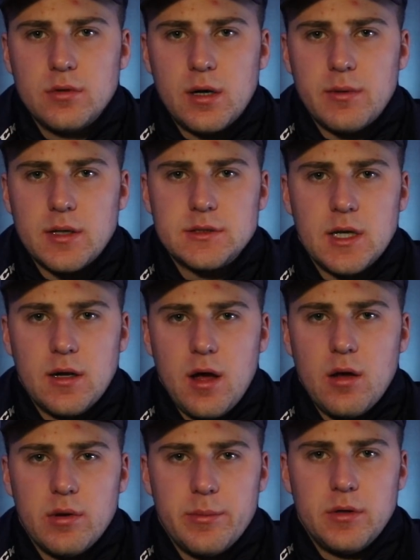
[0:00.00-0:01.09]
And I'm not saying
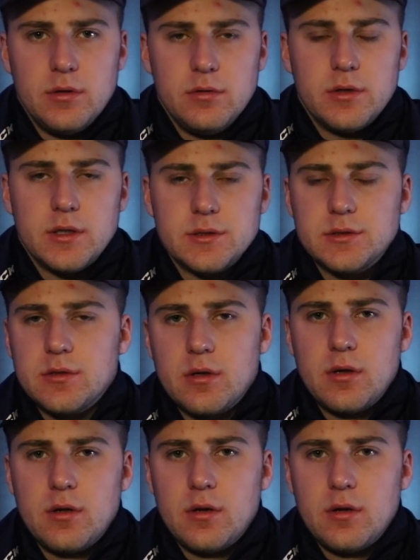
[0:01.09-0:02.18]
all women do this,
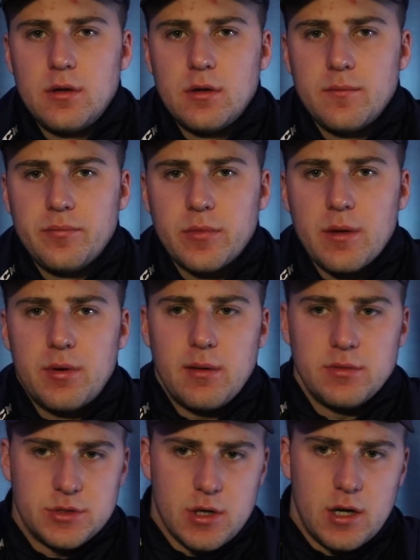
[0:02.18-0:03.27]
but
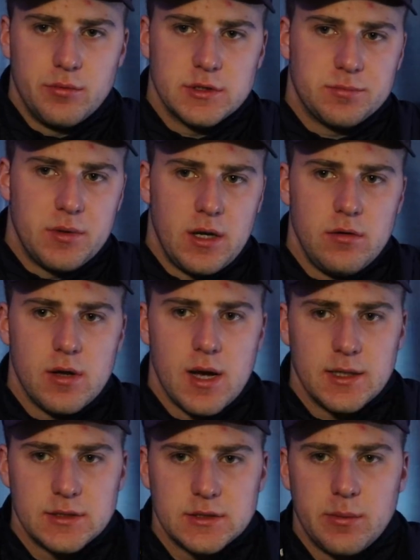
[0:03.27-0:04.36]
I'm just trying to explain to you
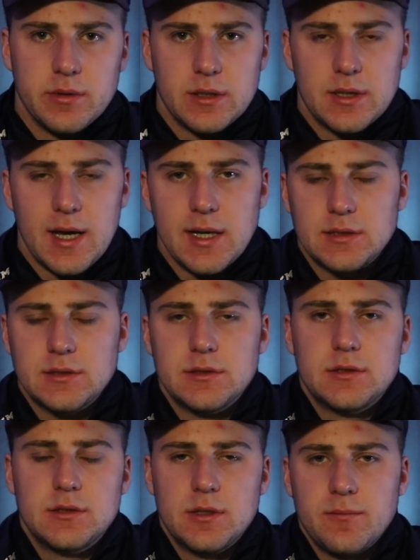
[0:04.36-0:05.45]
guys some of the
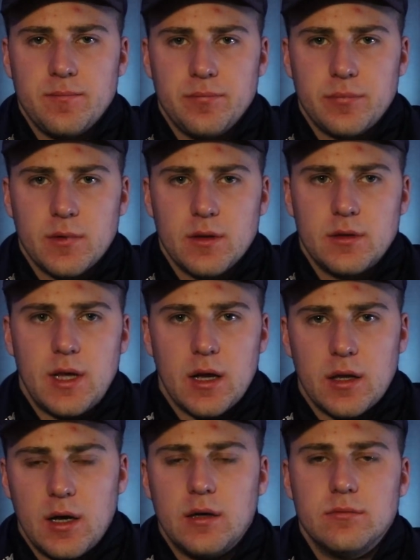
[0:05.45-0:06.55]
tests
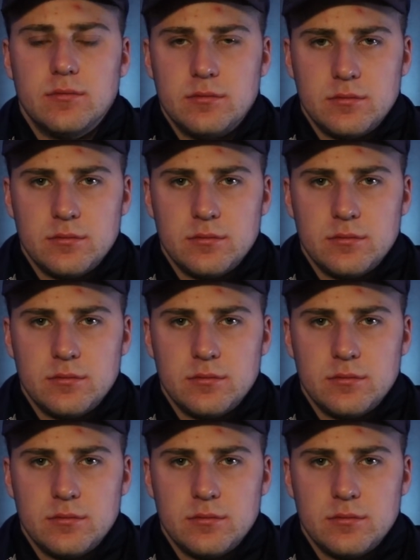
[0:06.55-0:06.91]
that come.